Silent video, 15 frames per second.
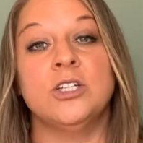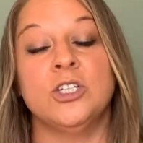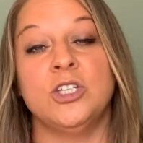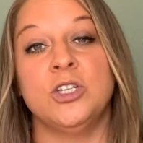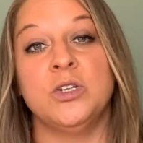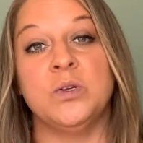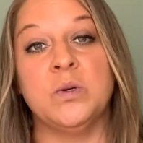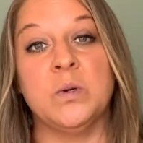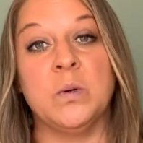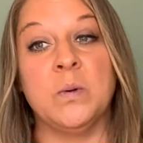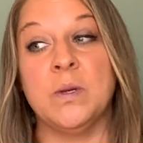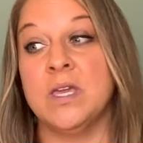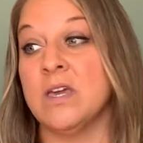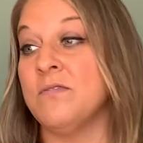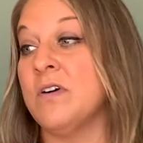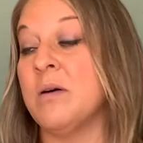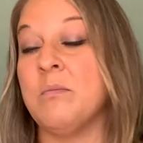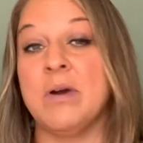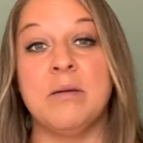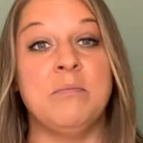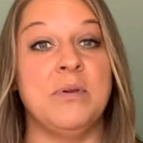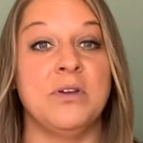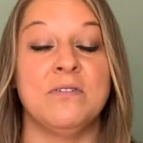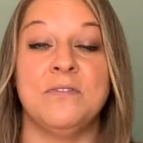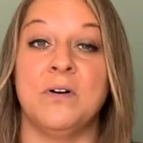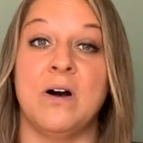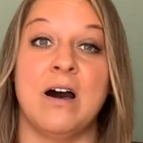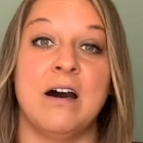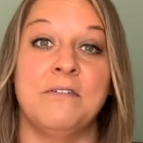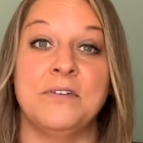to give up my beautiful
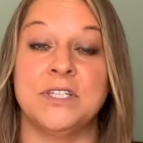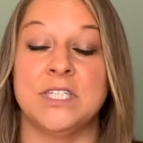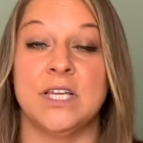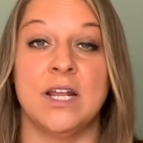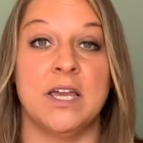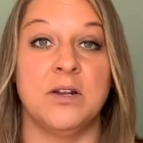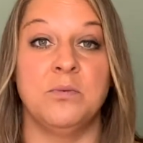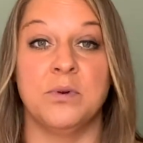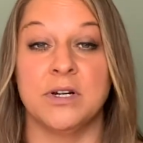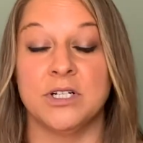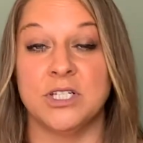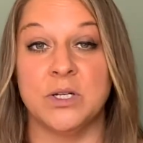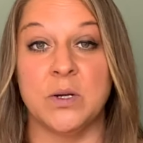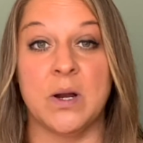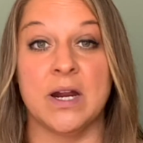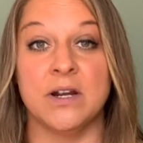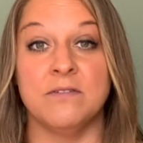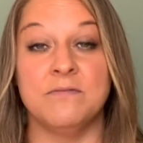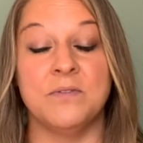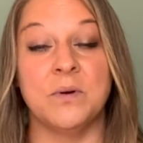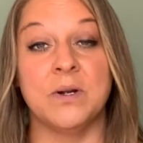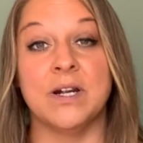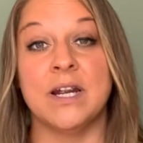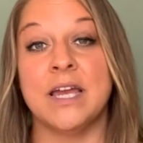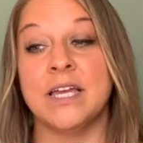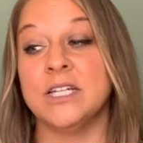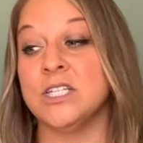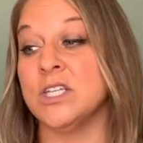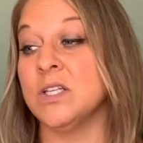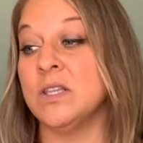office that I had worked so hard for and
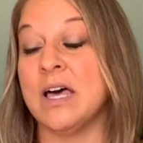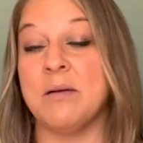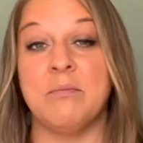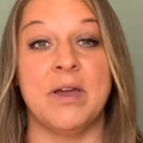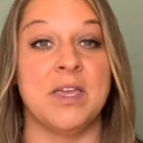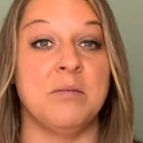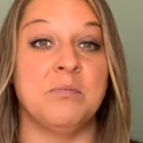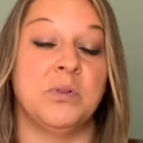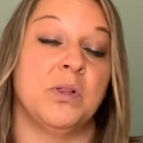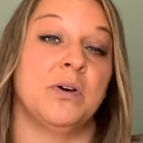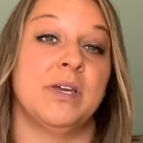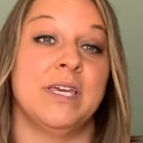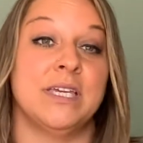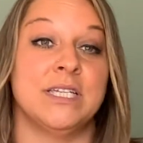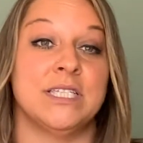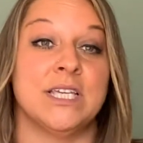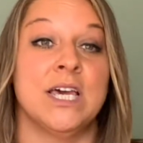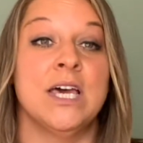to let my employees